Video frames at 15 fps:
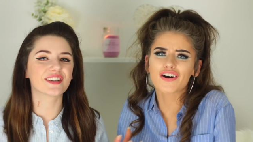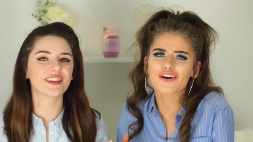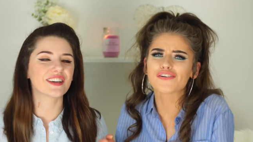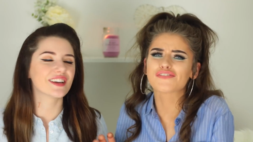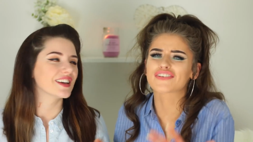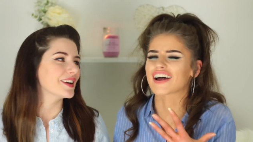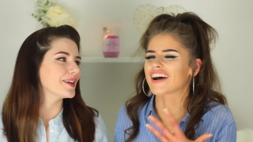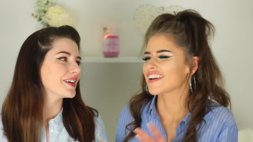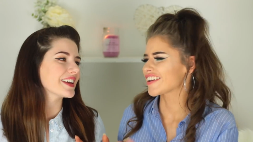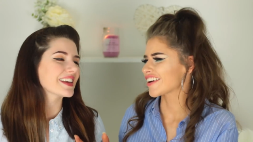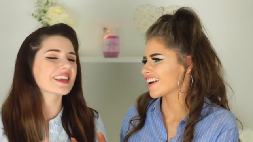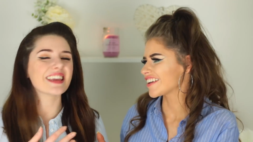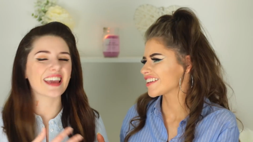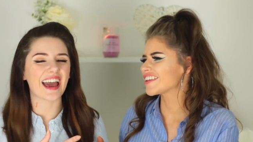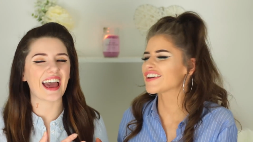Speaker 1: love like
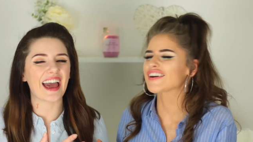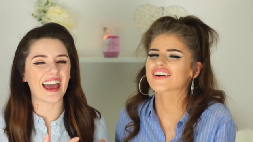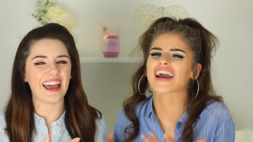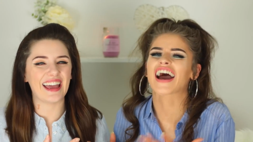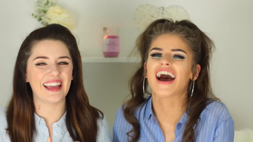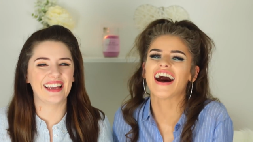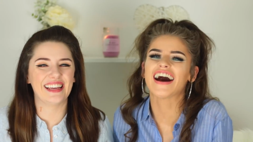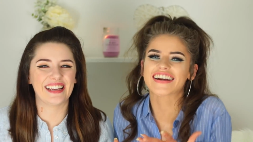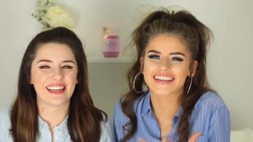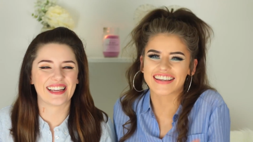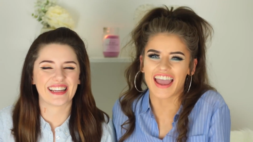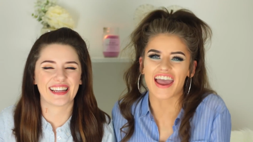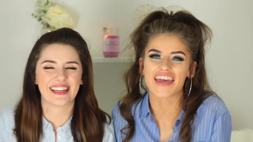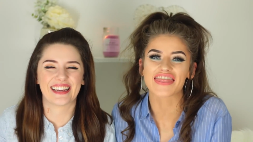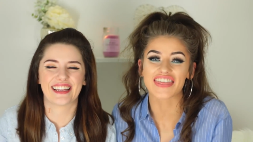yeah you can't
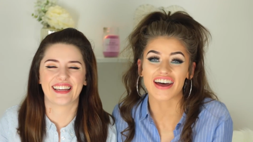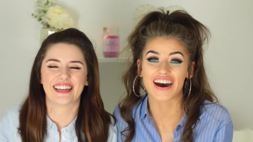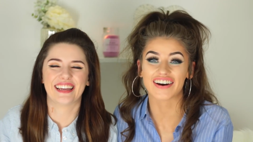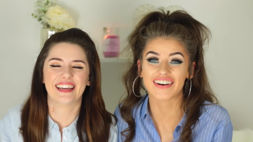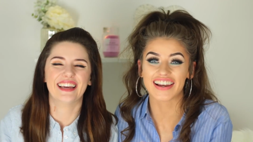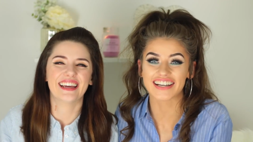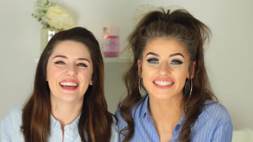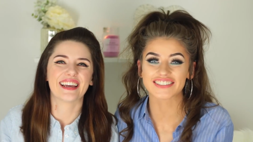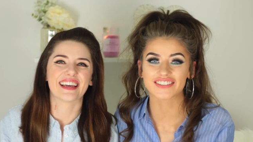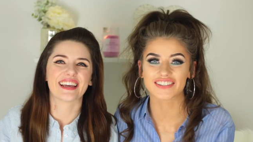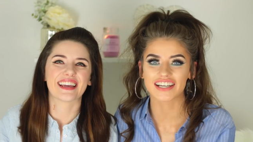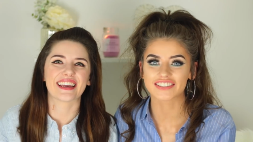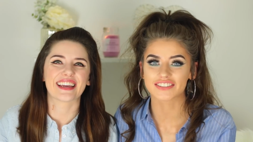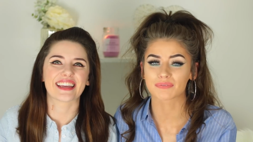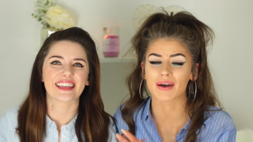get that unless you're
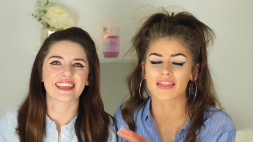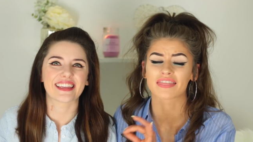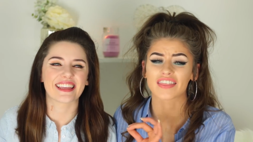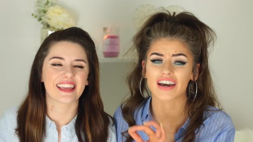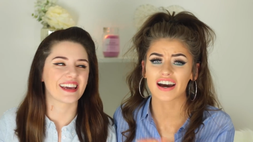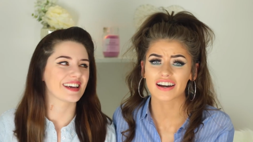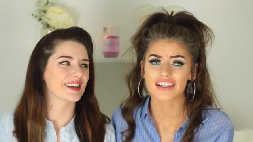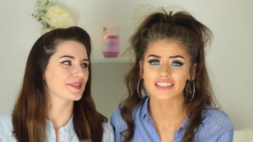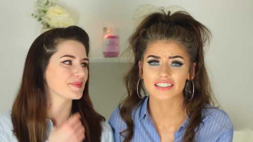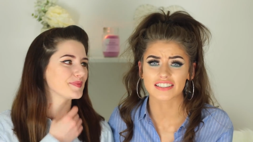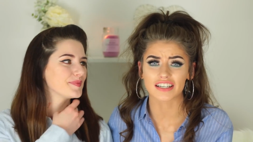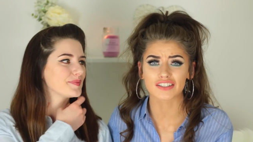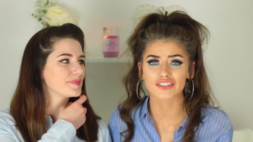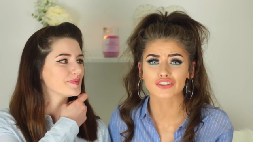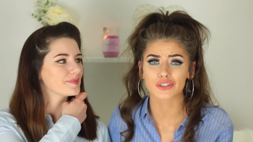in a relationship and that yeah. is
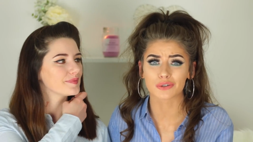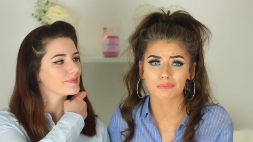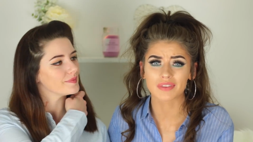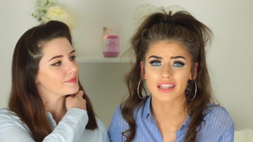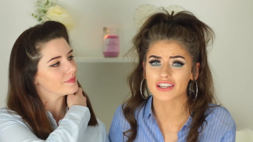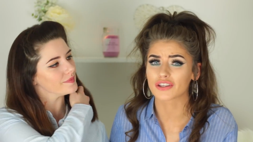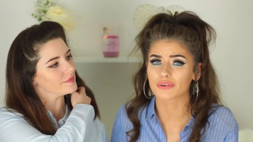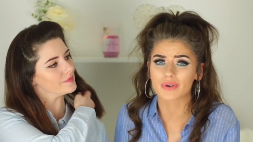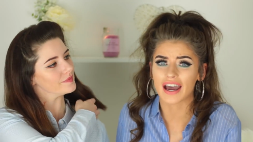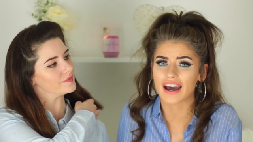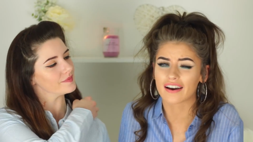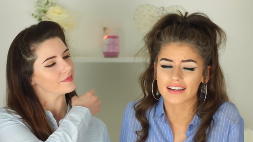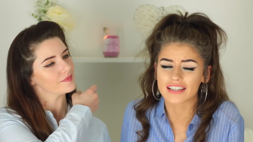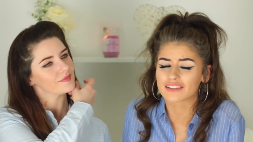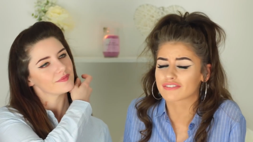like
Speaker 2: something you
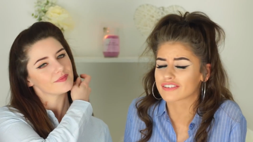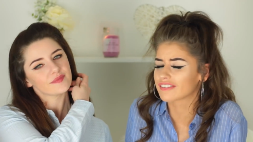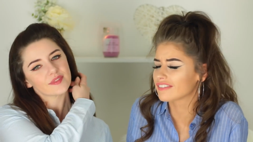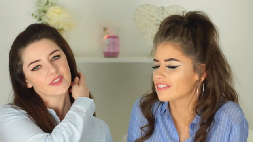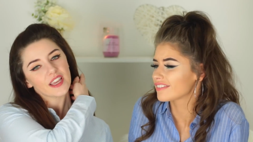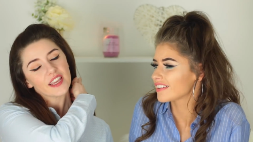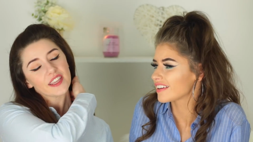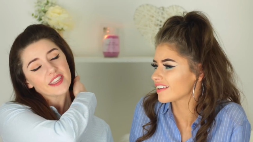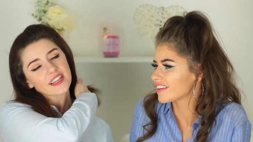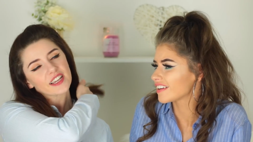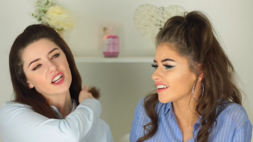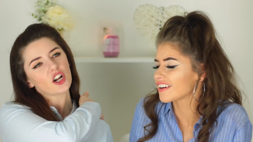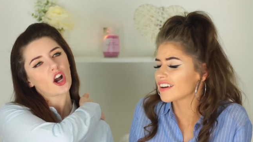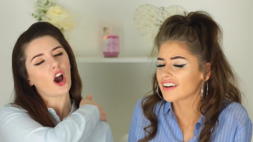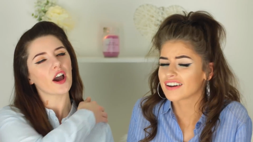can't even you
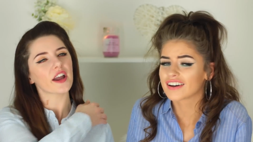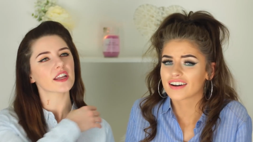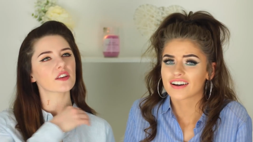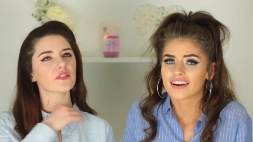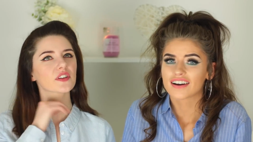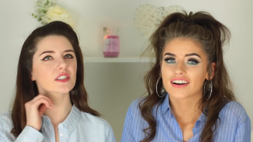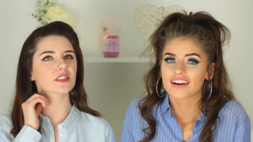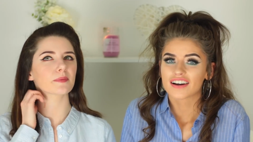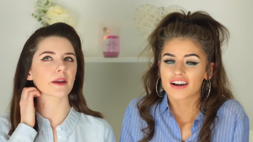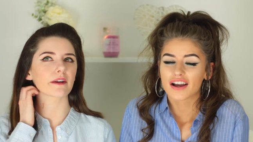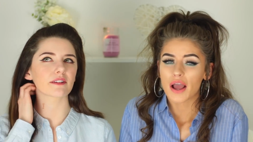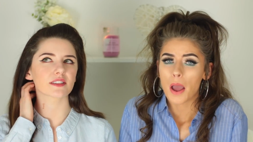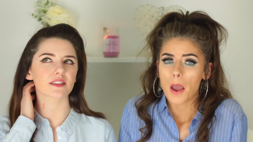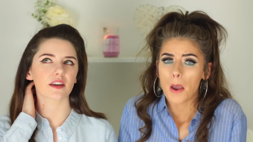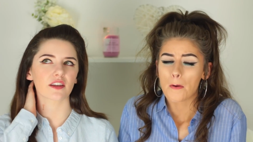can kind of
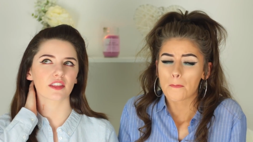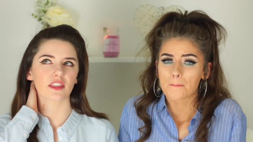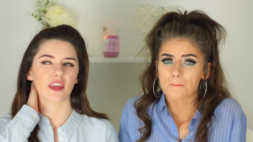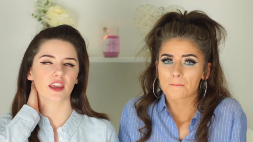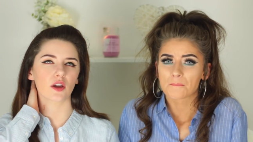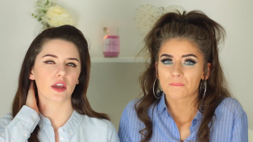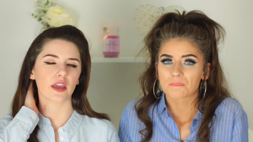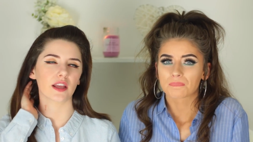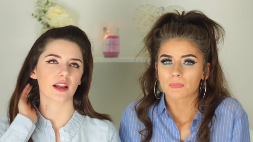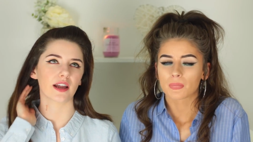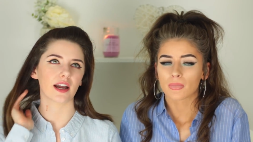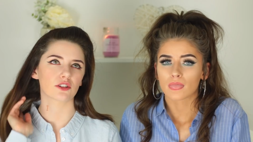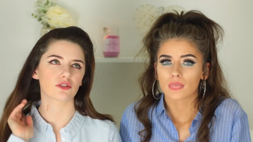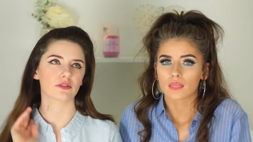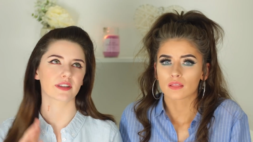experience it I think in
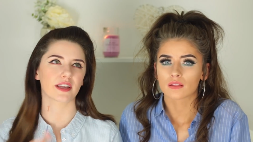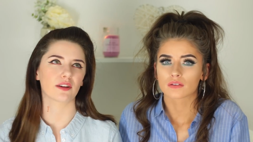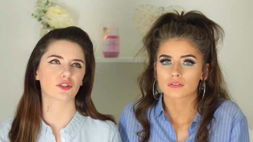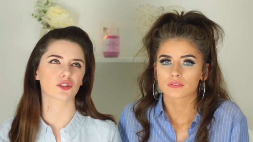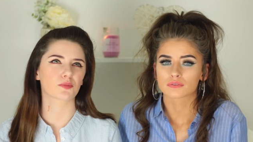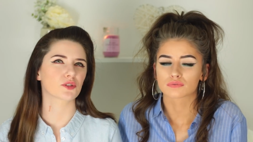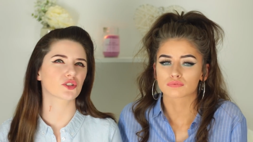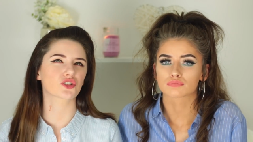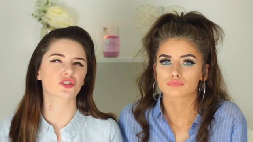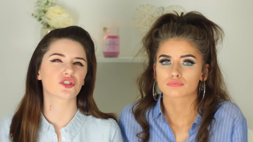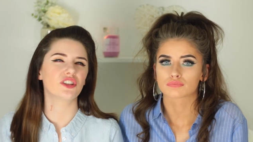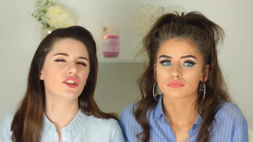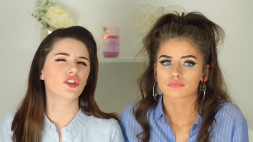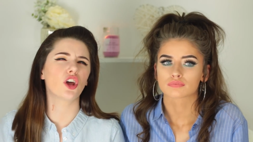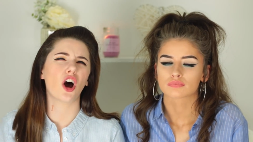casual encounters but it's
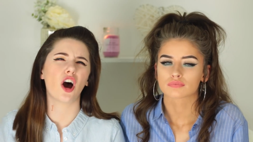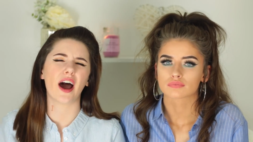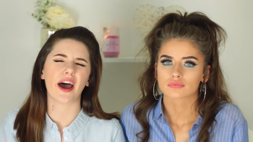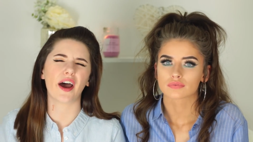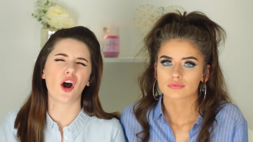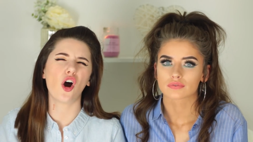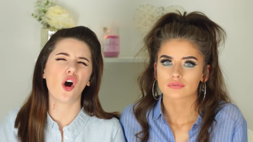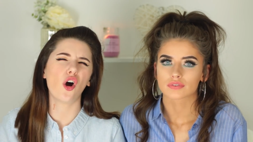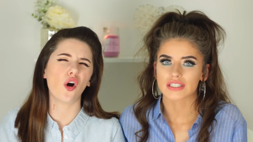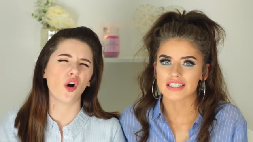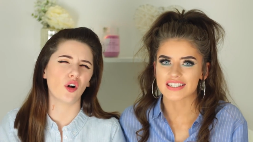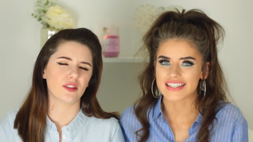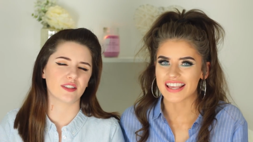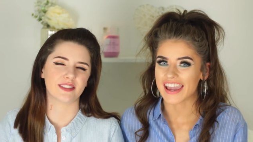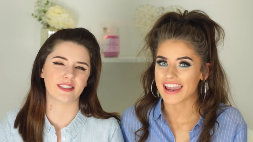just not at all